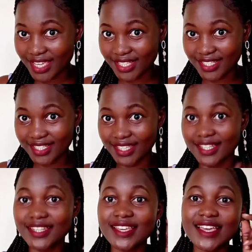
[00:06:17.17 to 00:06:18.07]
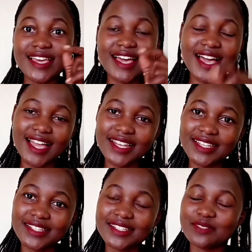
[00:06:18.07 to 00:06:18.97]
that's it.
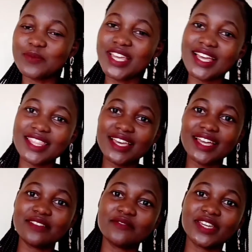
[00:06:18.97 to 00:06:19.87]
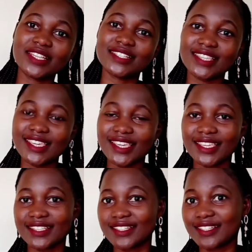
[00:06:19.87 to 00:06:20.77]
And my other advice
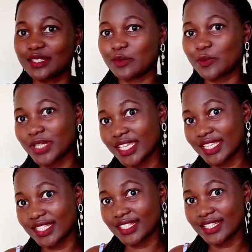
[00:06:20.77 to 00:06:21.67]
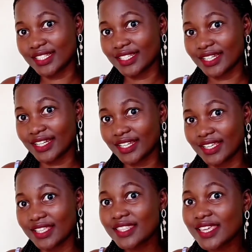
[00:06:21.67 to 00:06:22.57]
is, please,
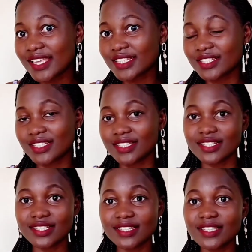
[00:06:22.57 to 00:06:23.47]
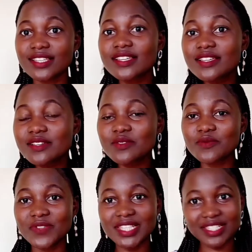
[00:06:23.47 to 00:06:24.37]
there's
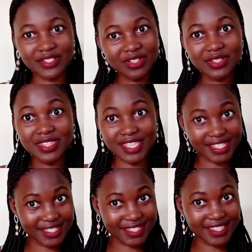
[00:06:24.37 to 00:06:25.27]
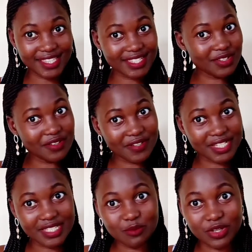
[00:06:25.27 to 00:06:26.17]

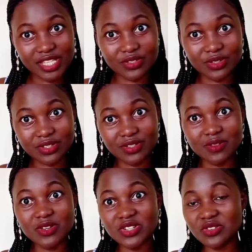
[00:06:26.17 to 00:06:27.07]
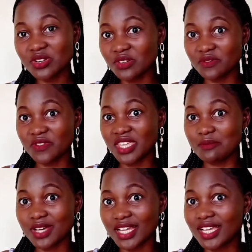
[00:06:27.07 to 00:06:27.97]
university boys also. Not all of
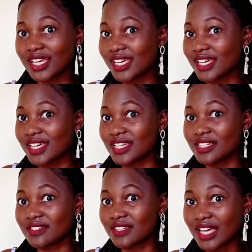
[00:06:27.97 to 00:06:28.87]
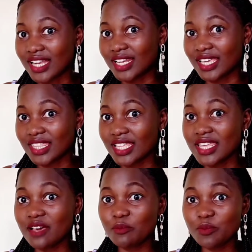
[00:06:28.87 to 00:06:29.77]
them are like
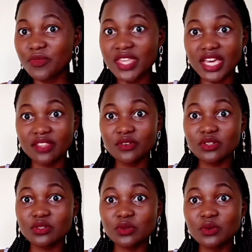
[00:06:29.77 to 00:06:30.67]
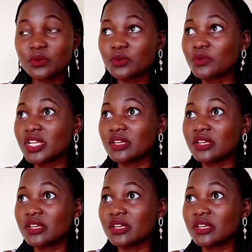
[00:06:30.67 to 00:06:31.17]
that. There are those who